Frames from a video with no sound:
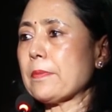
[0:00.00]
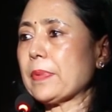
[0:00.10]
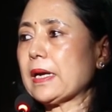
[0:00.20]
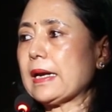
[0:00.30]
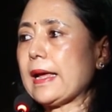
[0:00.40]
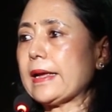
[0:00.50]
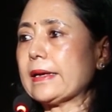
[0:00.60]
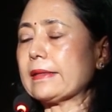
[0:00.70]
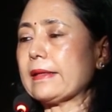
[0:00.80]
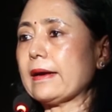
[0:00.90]
But the
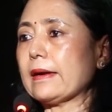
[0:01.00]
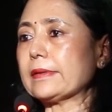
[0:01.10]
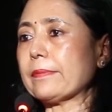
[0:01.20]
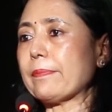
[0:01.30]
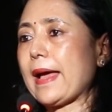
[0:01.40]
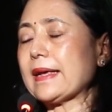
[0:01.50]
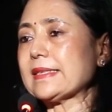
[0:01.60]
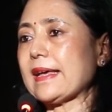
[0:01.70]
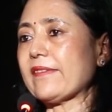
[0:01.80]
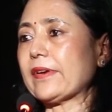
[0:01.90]

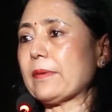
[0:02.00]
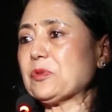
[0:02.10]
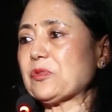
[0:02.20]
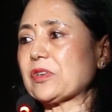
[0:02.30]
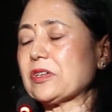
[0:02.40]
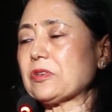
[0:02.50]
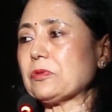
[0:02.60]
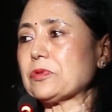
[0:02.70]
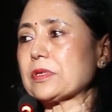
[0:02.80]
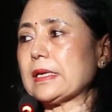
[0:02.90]
banks have come to a
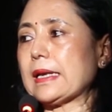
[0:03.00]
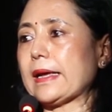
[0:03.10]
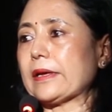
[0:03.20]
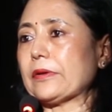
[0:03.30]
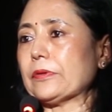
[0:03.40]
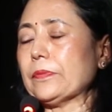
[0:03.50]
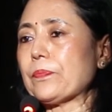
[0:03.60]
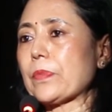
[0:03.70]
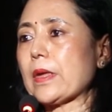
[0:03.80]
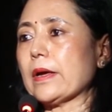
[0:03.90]
conclusion,
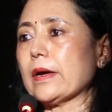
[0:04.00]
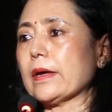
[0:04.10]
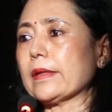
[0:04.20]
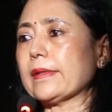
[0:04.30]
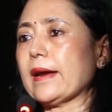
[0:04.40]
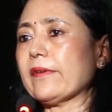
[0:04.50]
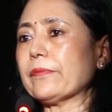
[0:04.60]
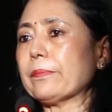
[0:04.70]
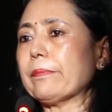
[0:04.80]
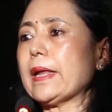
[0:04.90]
there
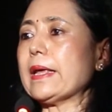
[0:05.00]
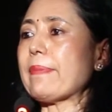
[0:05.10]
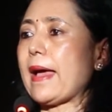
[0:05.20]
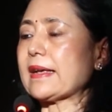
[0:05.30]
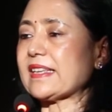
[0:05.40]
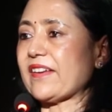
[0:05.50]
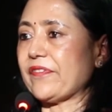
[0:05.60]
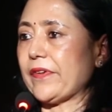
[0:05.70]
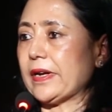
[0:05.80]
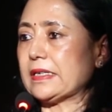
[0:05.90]
are many banks
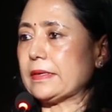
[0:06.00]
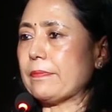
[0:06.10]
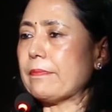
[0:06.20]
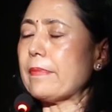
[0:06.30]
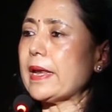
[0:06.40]
have failed.